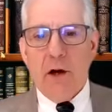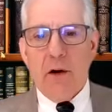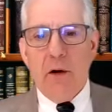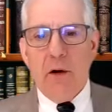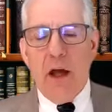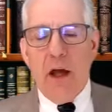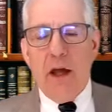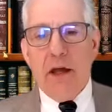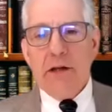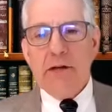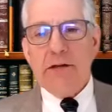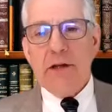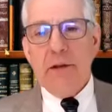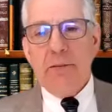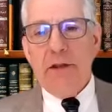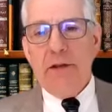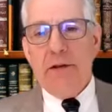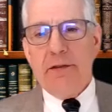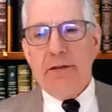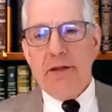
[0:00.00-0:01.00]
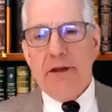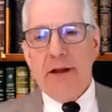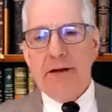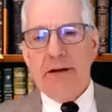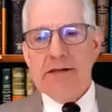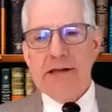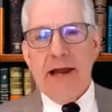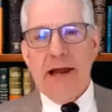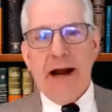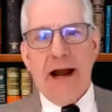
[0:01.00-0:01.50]
So some of the
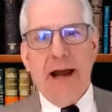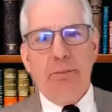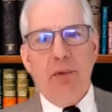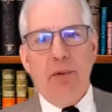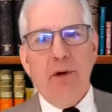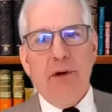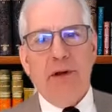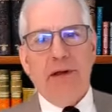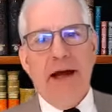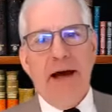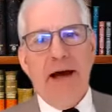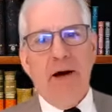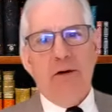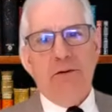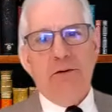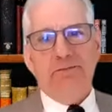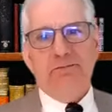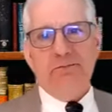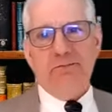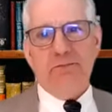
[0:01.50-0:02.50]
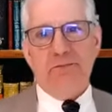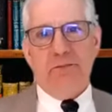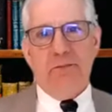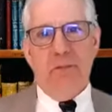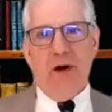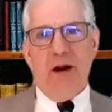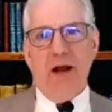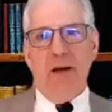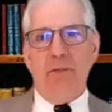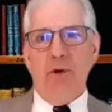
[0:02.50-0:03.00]
things that I pulled out
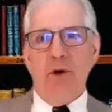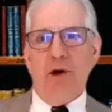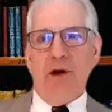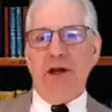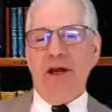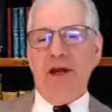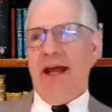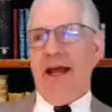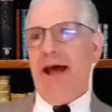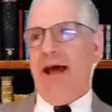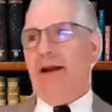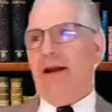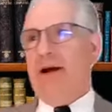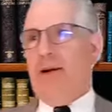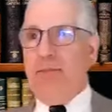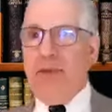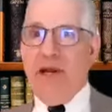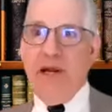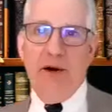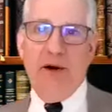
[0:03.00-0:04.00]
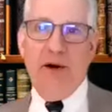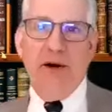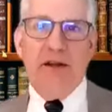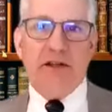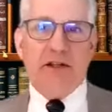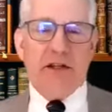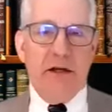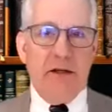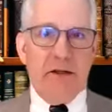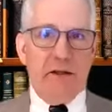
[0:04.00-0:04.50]
when I'm looking at
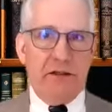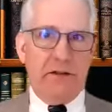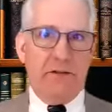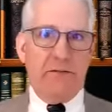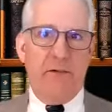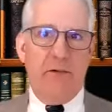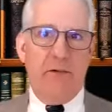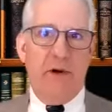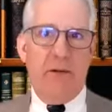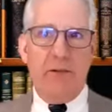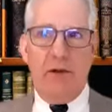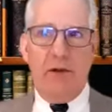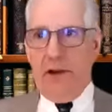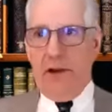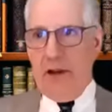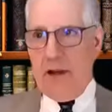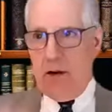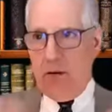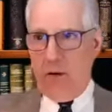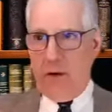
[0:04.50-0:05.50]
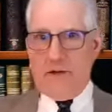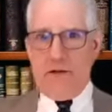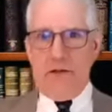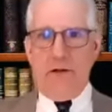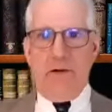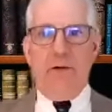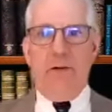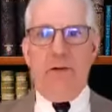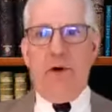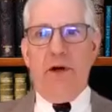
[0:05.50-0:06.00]
appearances, when I'm looking at
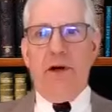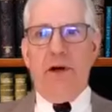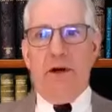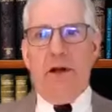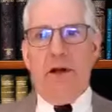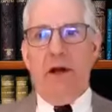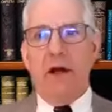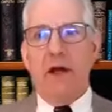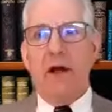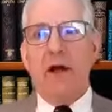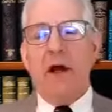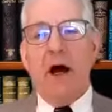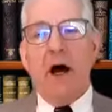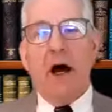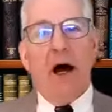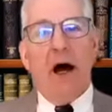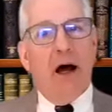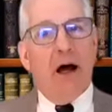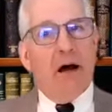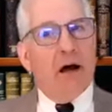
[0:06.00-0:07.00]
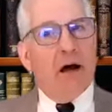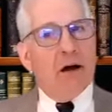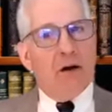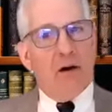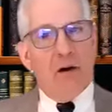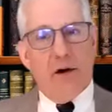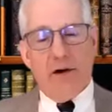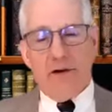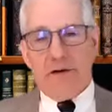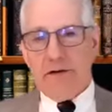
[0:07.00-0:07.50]
what's real,
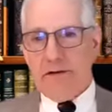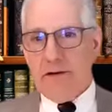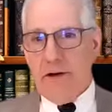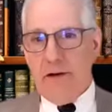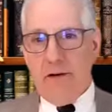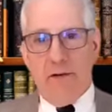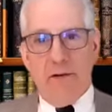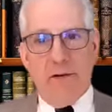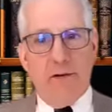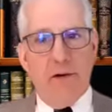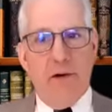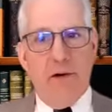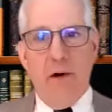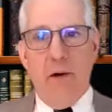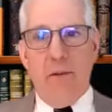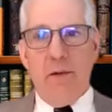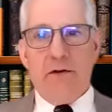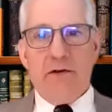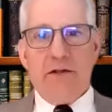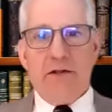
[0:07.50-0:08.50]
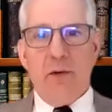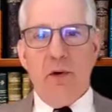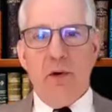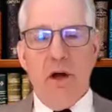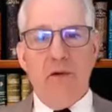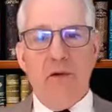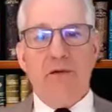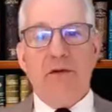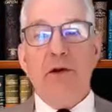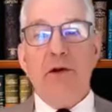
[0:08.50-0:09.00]
Of course, Romans
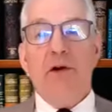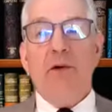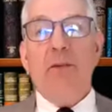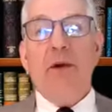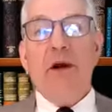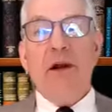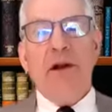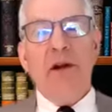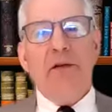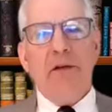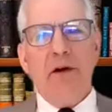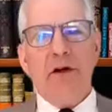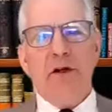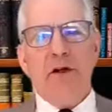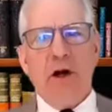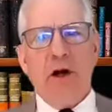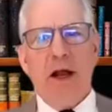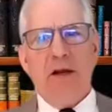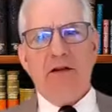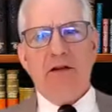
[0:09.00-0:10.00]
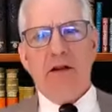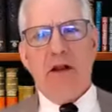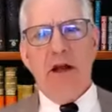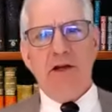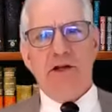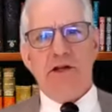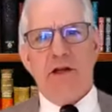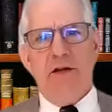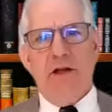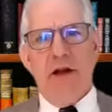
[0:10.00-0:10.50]
12:2, but a different
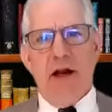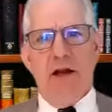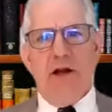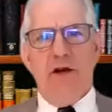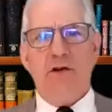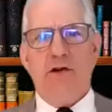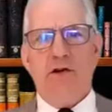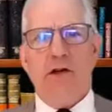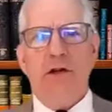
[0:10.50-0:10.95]
translation than I